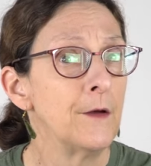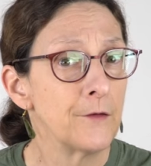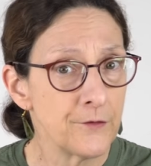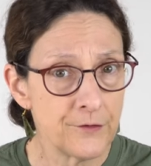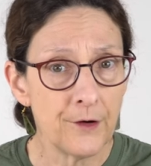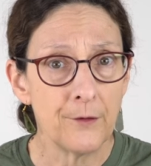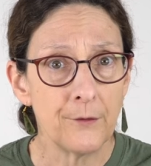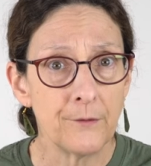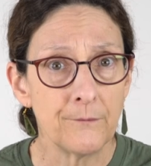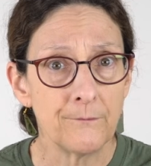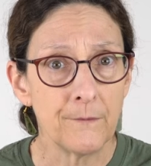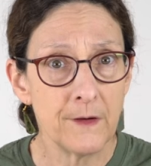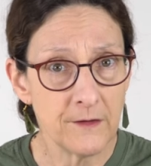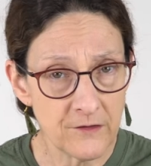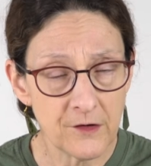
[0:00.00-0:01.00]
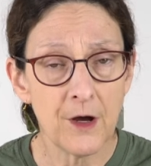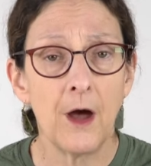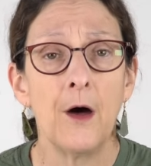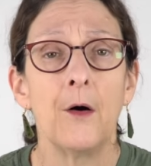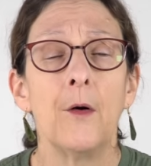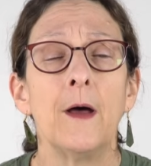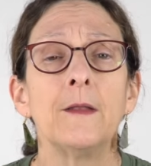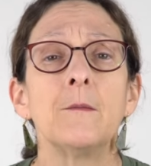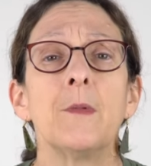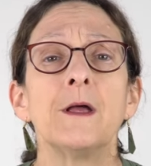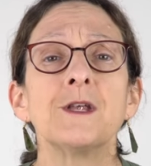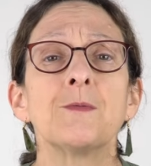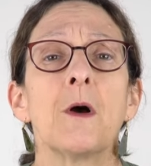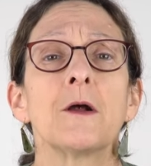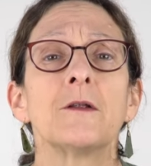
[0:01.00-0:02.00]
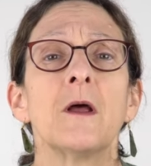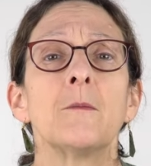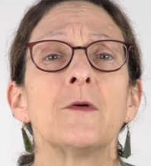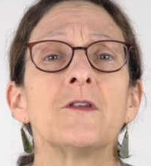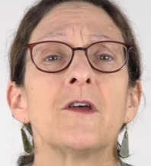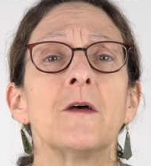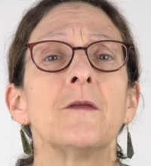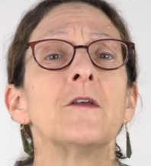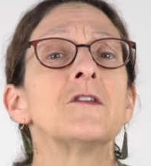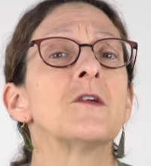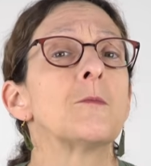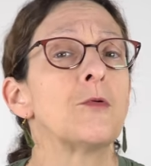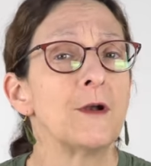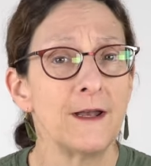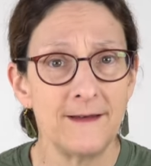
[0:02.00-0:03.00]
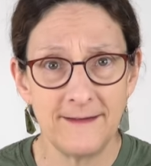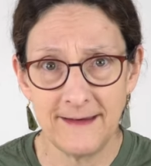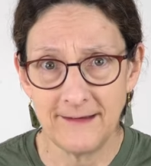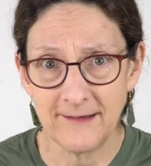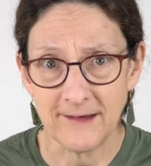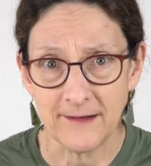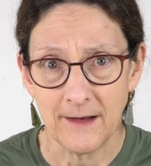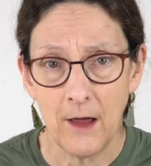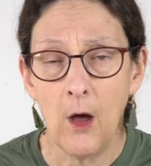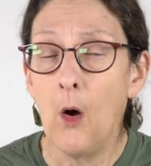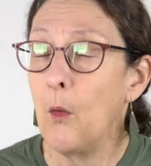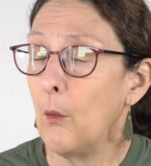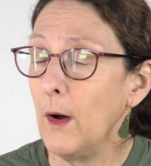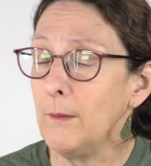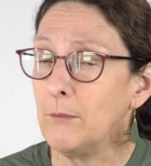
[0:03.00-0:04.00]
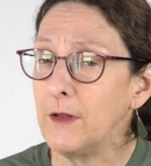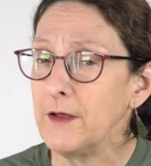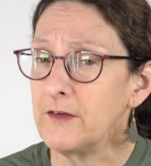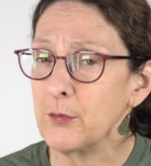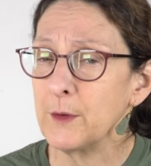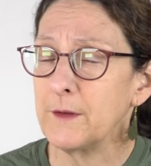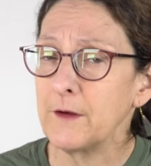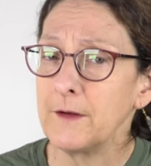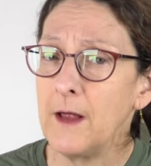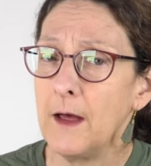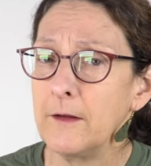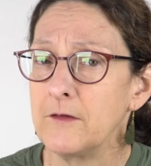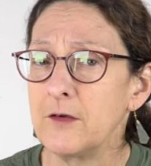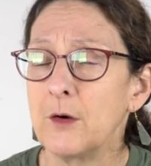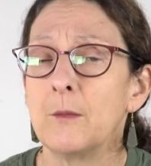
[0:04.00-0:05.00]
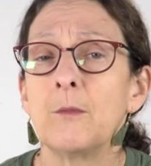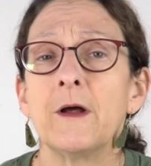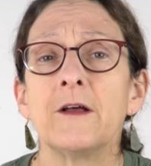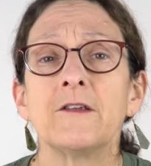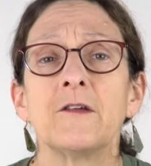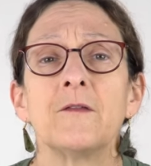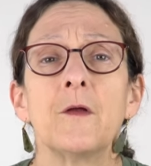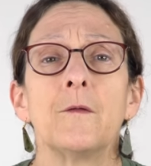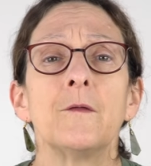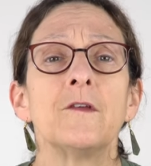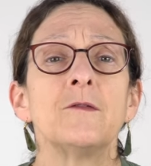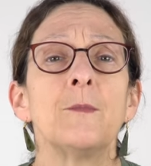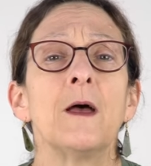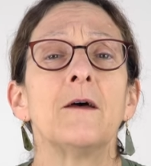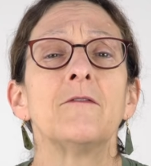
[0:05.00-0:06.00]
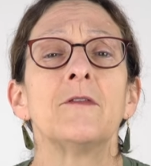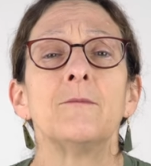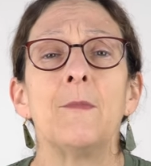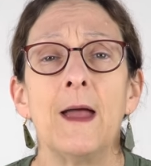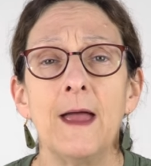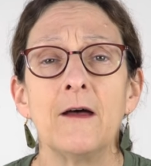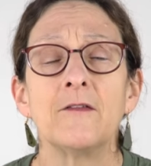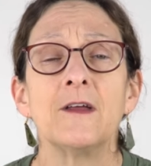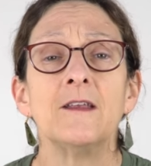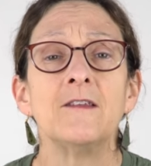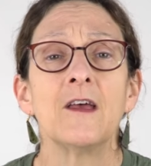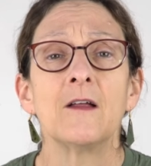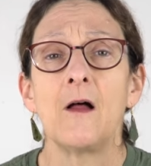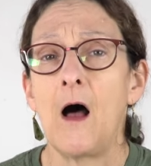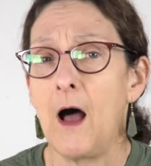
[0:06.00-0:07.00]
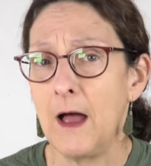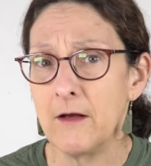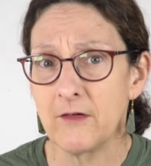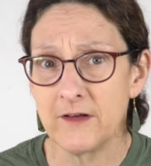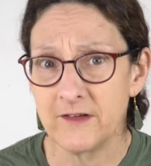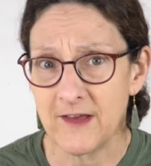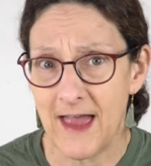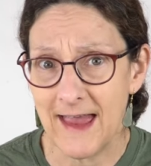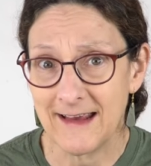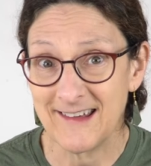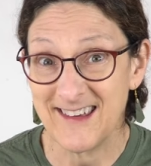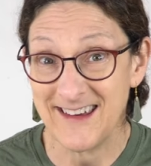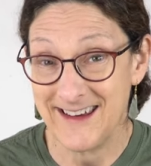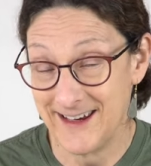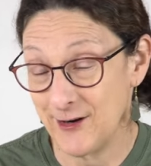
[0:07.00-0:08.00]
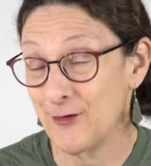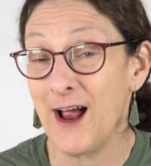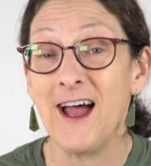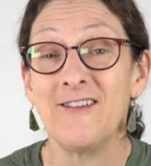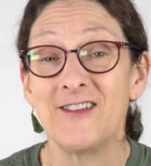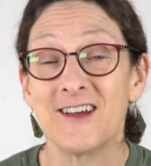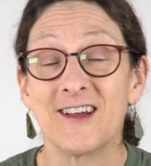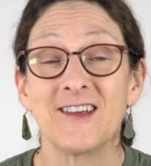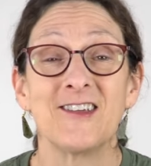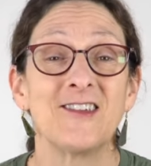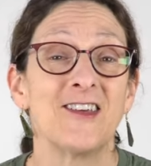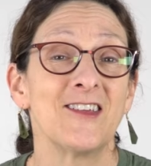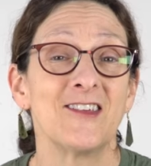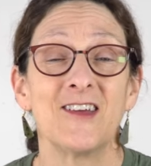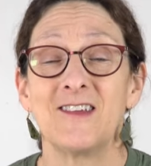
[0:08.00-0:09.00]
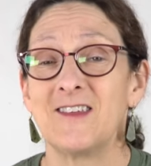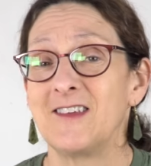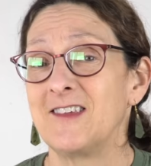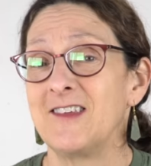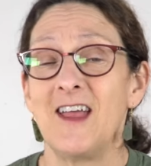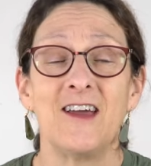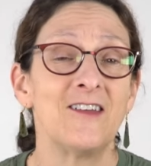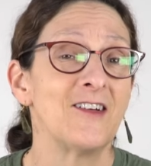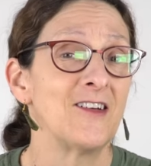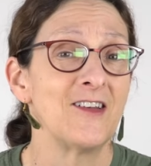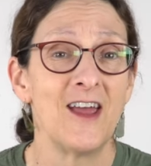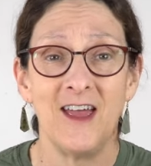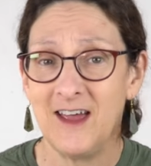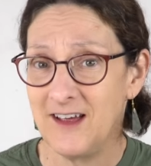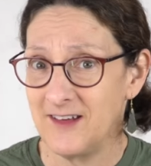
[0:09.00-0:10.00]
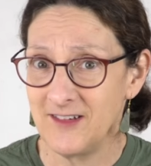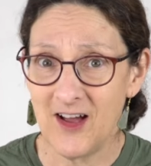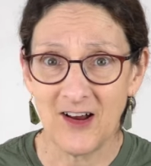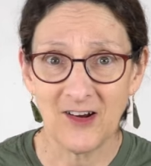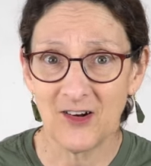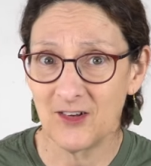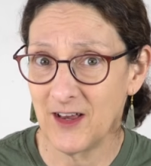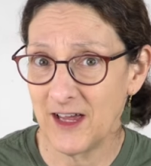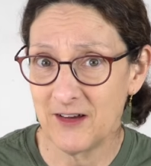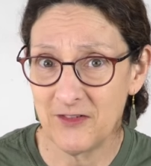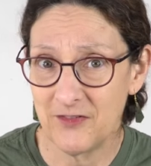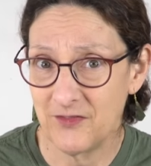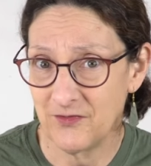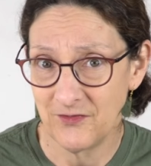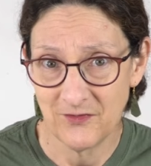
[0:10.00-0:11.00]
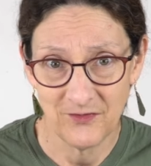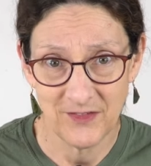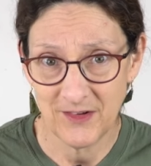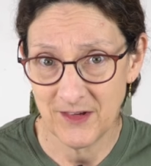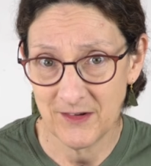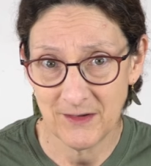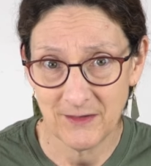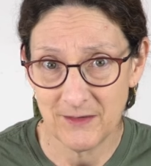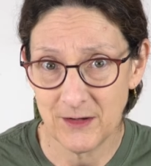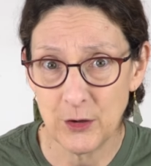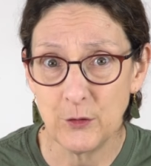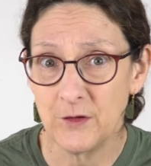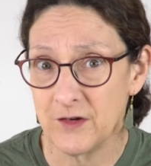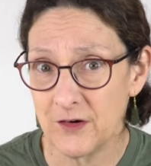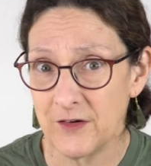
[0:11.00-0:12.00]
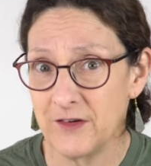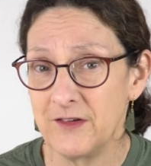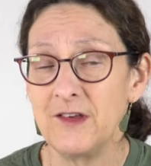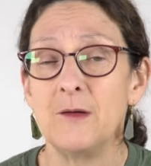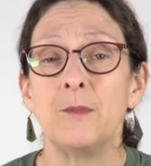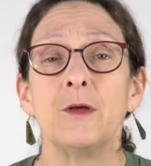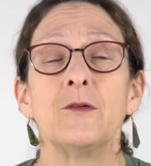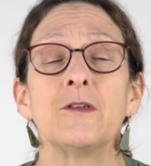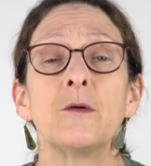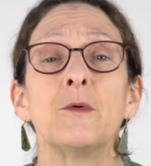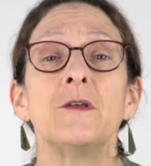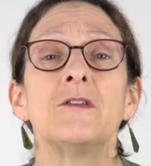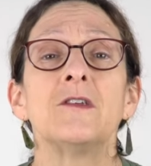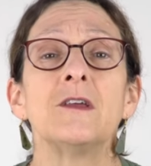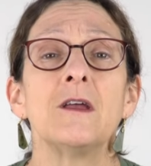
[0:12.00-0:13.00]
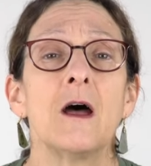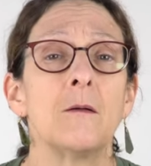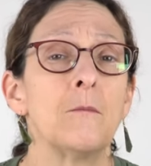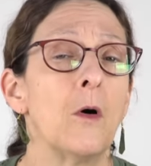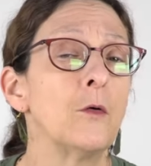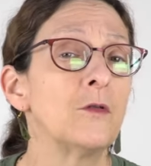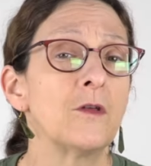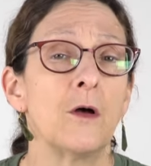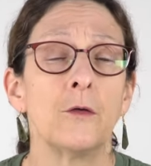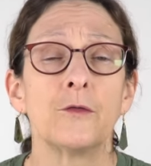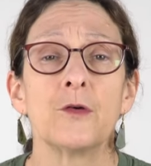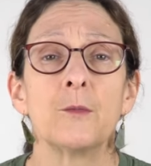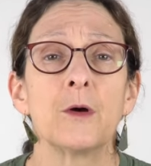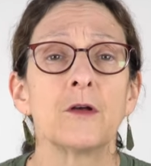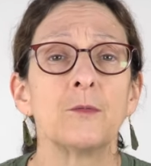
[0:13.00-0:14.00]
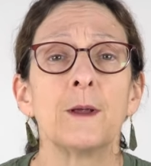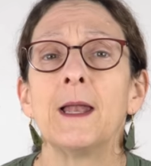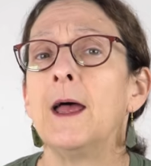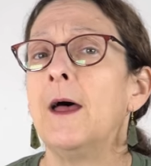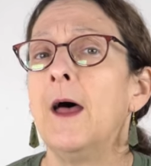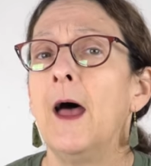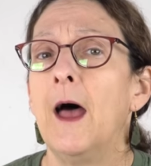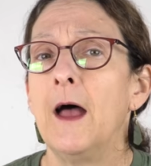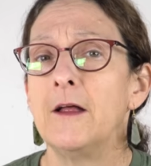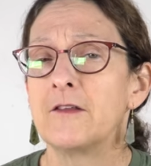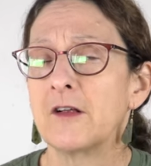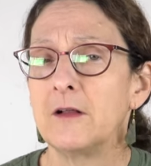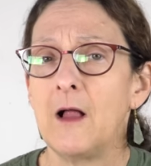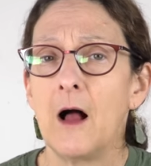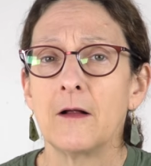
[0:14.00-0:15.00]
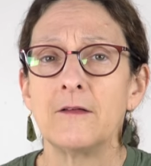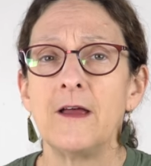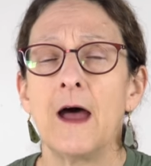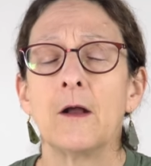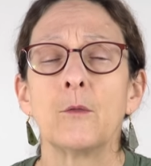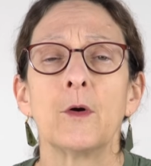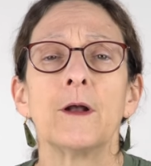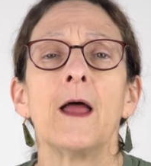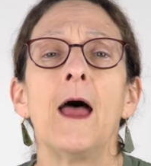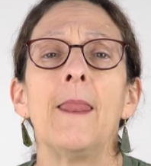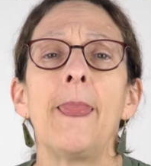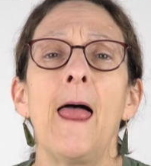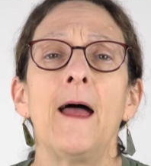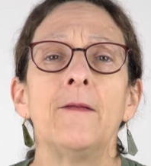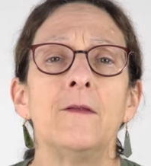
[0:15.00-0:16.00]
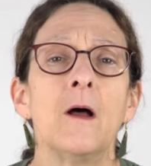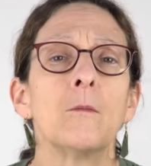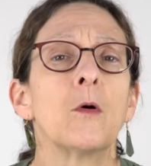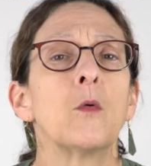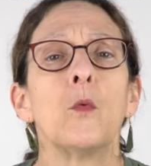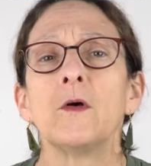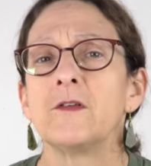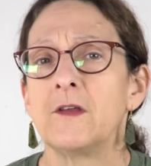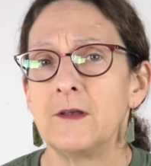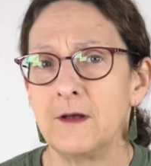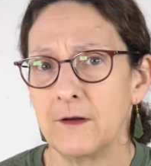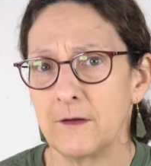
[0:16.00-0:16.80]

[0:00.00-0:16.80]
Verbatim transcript: So it's a go, and the benchmark numbers on this are pretty decent. One place where they're not so impressive though, this may have Intel Iris Xe graphics, just like the standard Tiger Lake U-series C P Us that we see on most Ultrabooks, but it's clocked downward, and that number wasn't